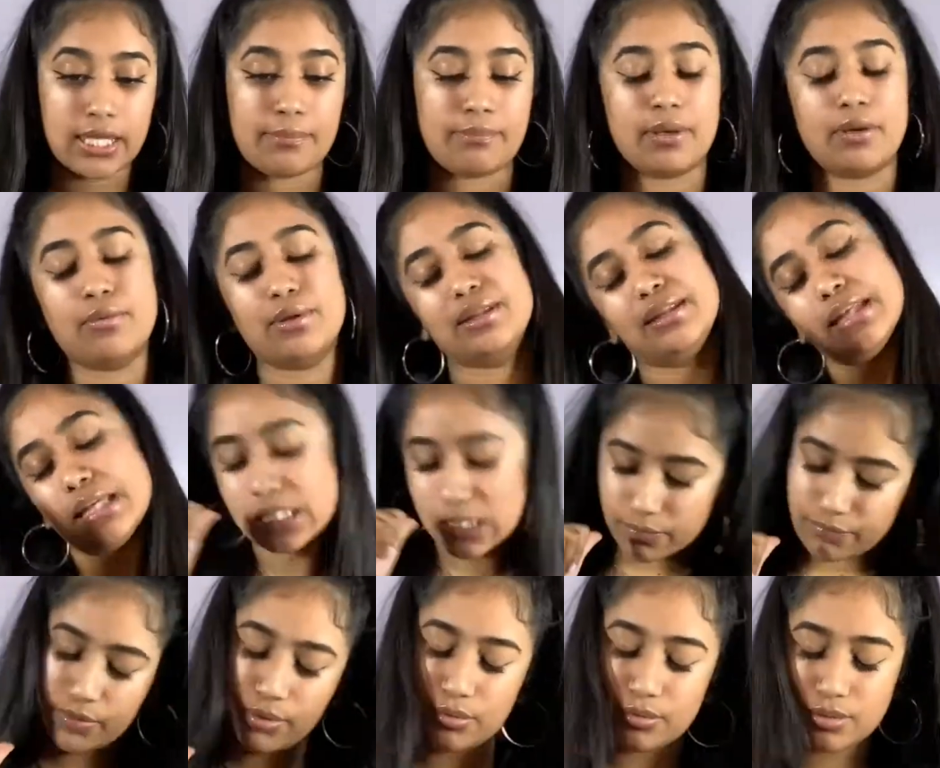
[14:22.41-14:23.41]
But with these
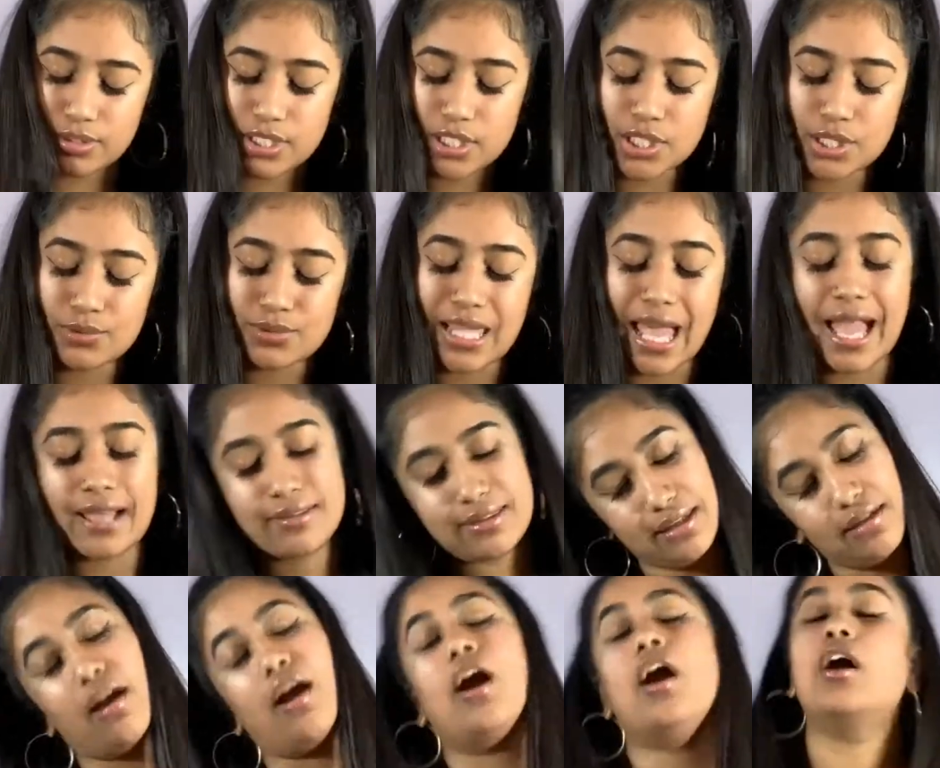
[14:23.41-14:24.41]
fools, she was
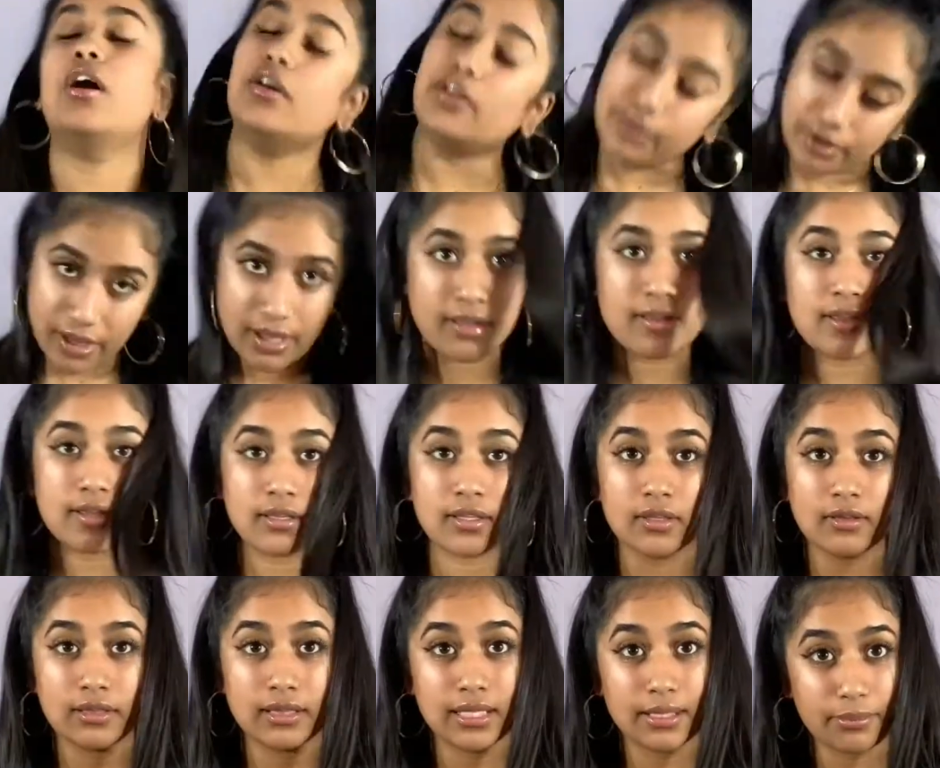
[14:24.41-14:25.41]
acting all
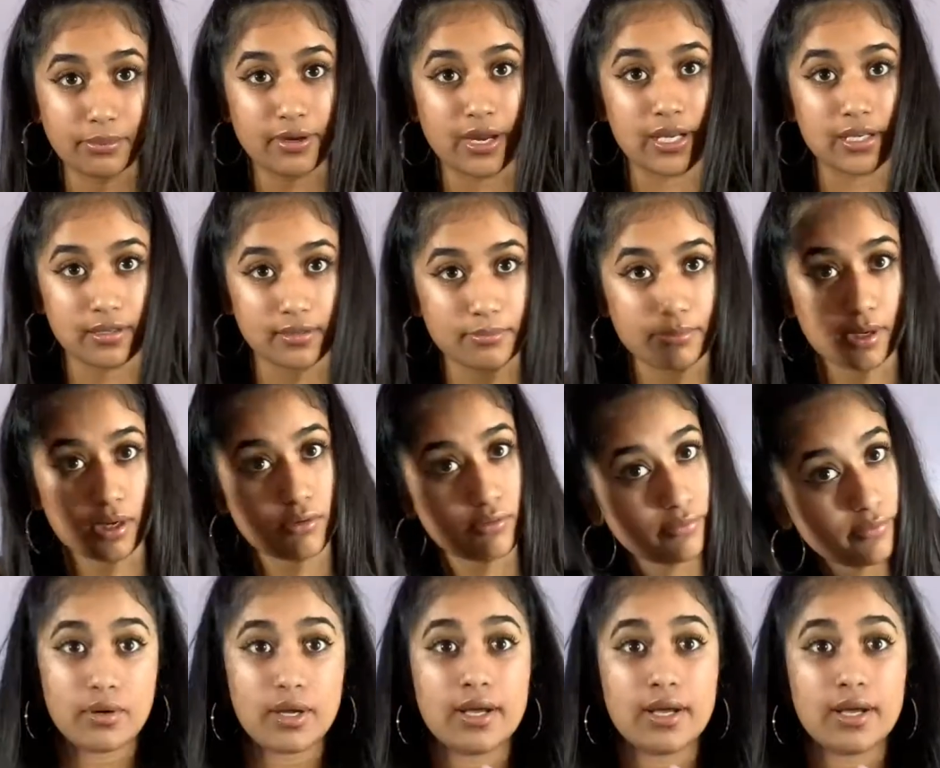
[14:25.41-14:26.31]
liberated, bro.